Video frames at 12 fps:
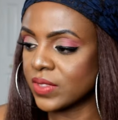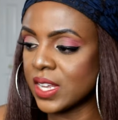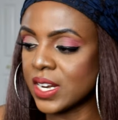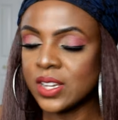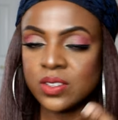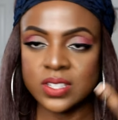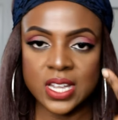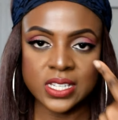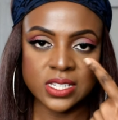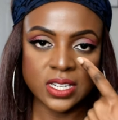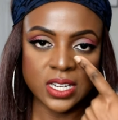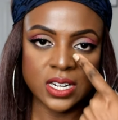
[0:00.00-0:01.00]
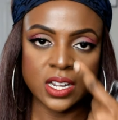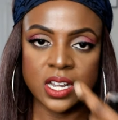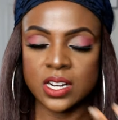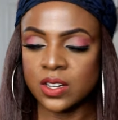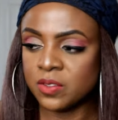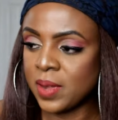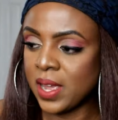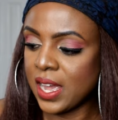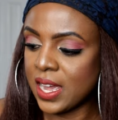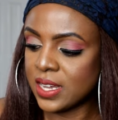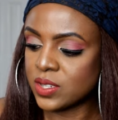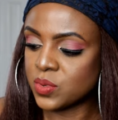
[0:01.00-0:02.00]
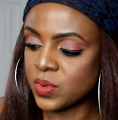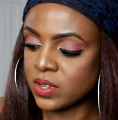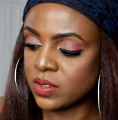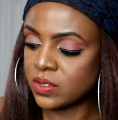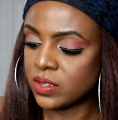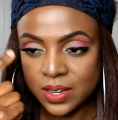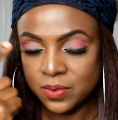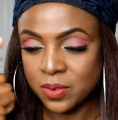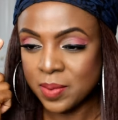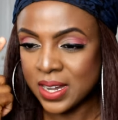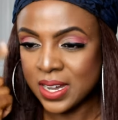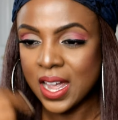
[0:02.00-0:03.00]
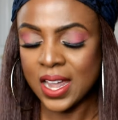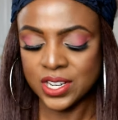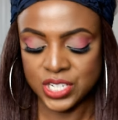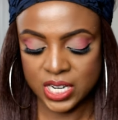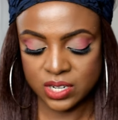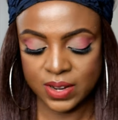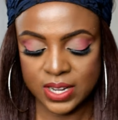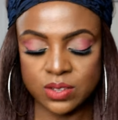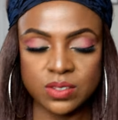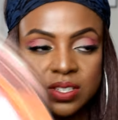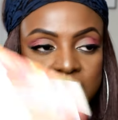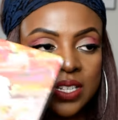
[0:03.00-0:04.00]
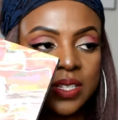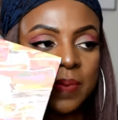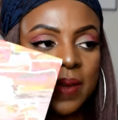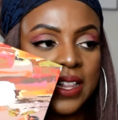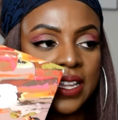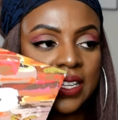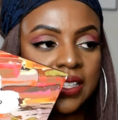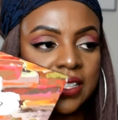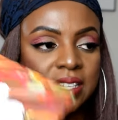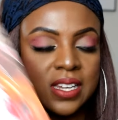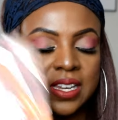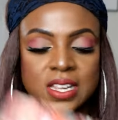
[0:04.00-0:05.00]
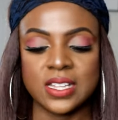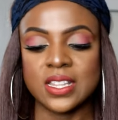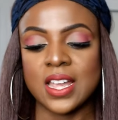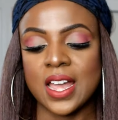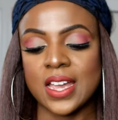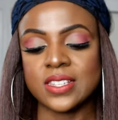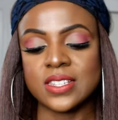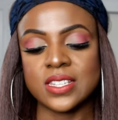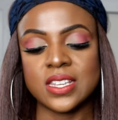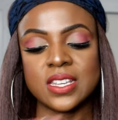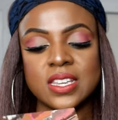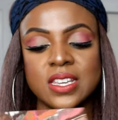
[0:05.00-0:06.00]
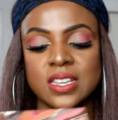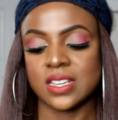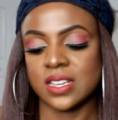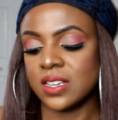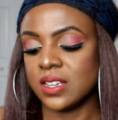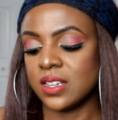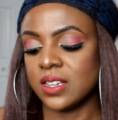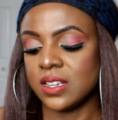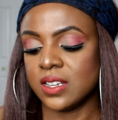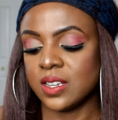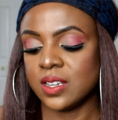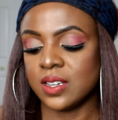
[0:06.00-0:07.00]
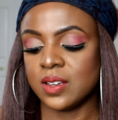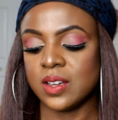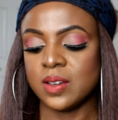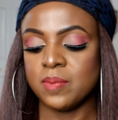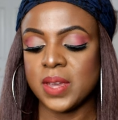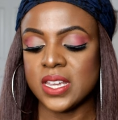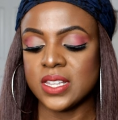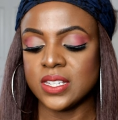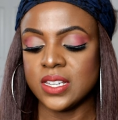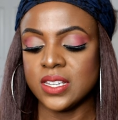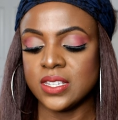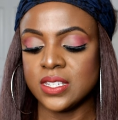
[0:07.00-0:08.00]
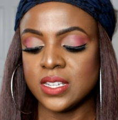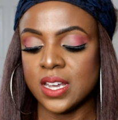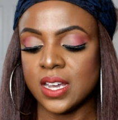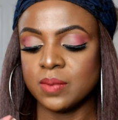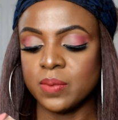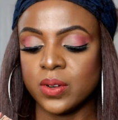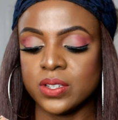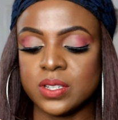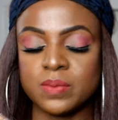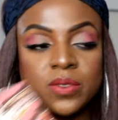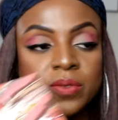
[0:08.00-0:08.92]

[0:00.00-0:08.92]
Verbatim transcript: and I used that in the inner corner of my eye as well. For my eyeshadow I used this palette the I Seek I'll uh, Make It Easy and Possible